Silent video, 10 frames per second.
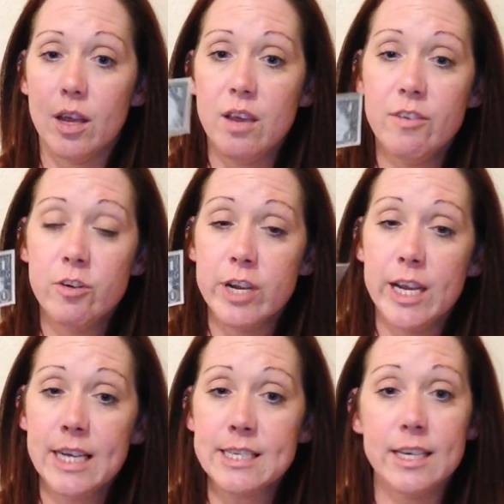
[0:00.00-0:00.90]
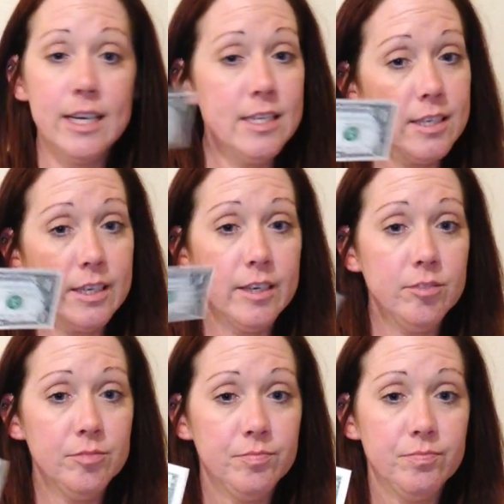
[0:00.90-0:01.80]
even though he has the
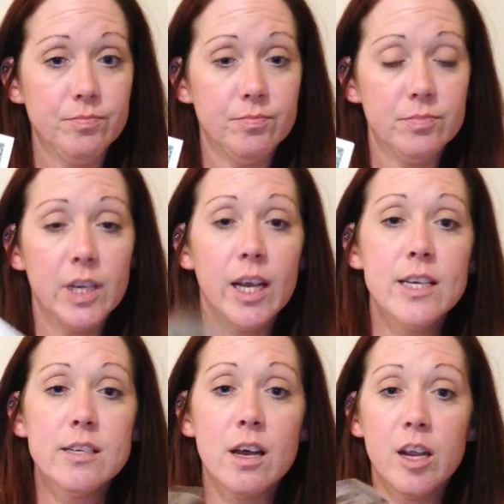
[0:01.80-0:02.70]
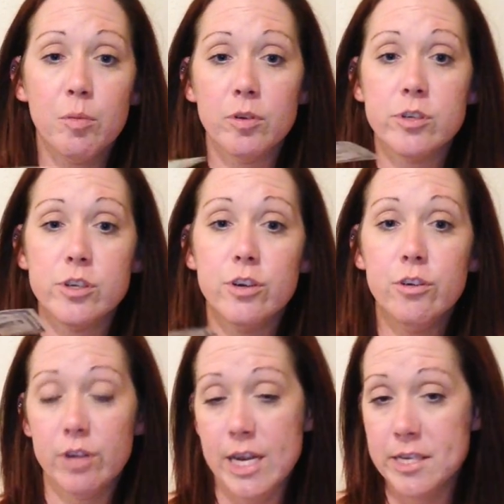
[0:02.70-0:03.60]
insulin, he's unable to
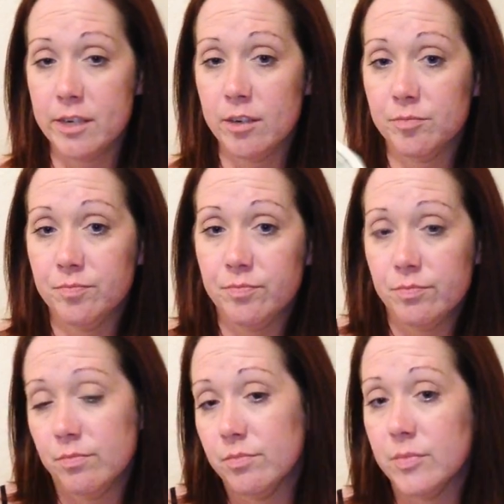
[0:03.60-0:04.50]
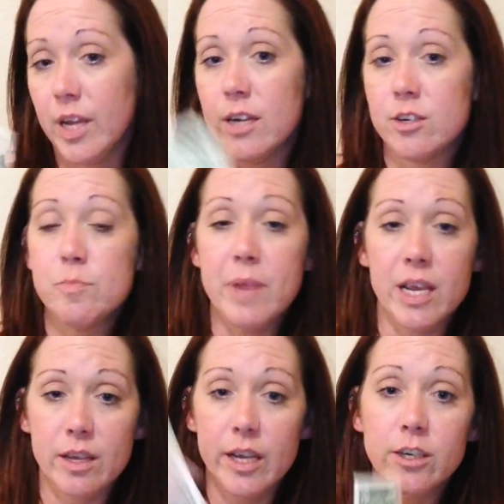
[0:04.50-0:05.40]
utilize it to
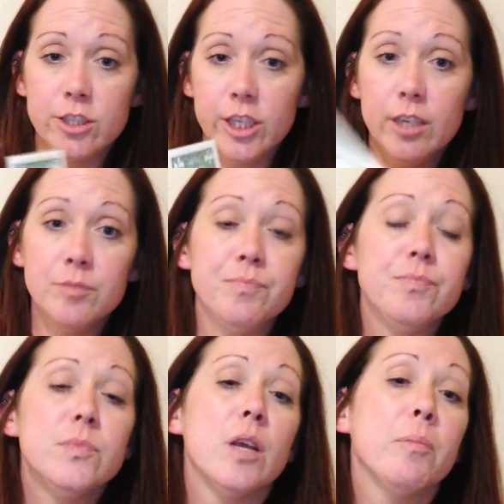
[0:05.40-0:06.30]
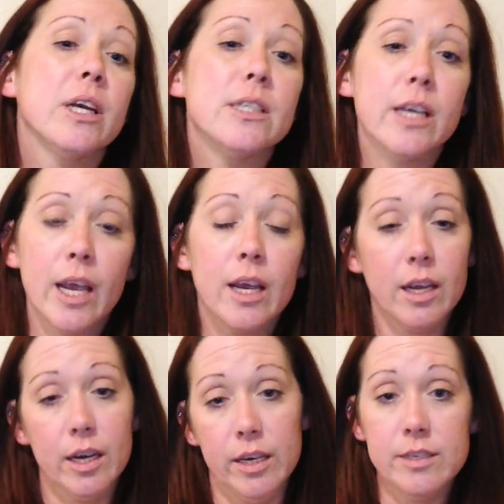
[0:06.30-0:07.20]
make the energy because it can't
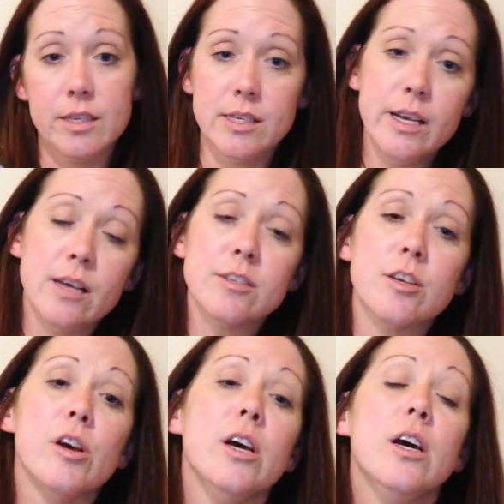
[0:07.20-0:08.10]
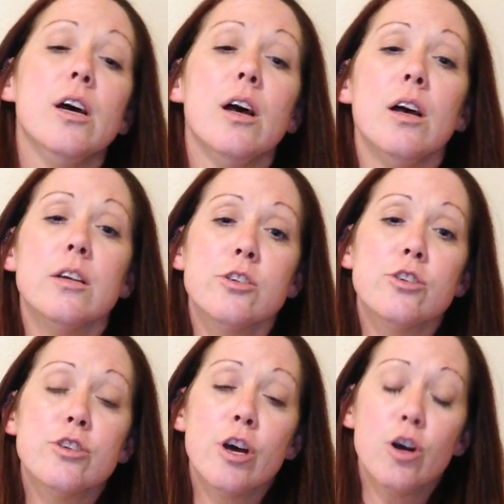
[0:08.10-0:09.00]
get into the cells.
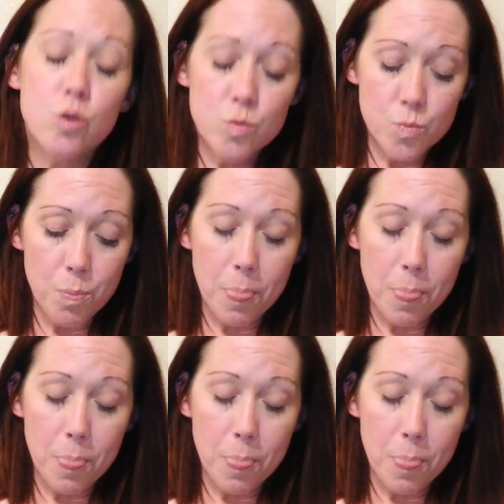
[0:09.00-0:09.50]
So,